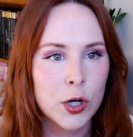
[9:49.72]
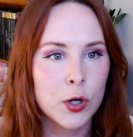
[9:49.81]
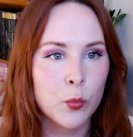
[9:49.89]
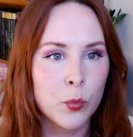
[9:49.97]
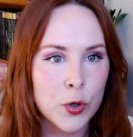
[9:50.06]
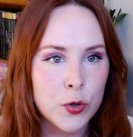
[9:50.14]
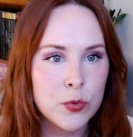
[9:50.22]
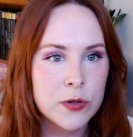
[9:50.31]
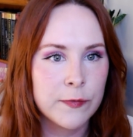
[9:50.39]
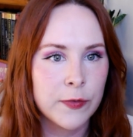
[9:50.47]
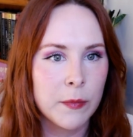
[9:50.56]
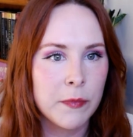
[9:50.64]
Her wound
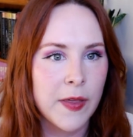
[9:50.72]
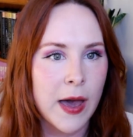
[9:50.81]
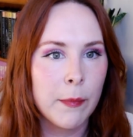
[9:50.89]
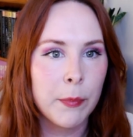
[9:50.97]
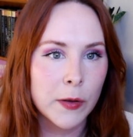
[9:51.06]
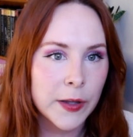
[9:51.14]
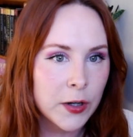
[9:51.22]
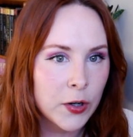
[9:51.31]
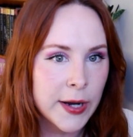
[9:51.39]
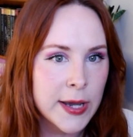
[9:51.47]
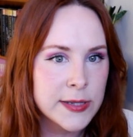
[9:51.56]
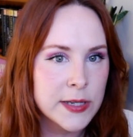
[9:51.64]
from that bullet
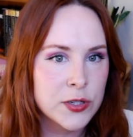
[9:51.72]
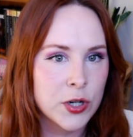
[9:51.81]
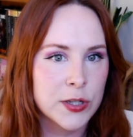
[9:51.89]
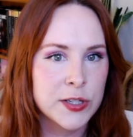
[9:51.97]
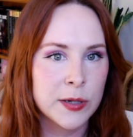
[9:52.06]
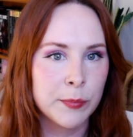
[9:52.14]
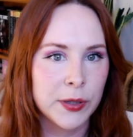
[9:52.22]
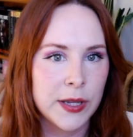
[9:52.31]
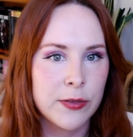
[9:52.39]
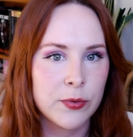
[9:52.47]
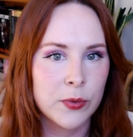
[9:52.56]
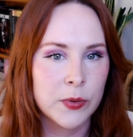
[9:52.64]
graze starts to
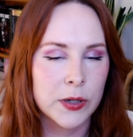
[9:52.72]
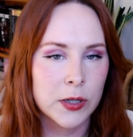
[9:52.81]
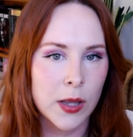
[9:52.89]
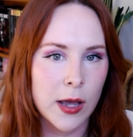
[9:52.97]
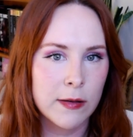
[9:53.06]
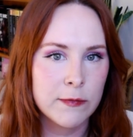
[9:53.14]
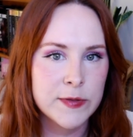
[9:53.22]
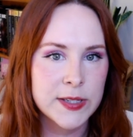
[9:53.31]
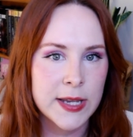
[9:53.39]
bleed through her gloves,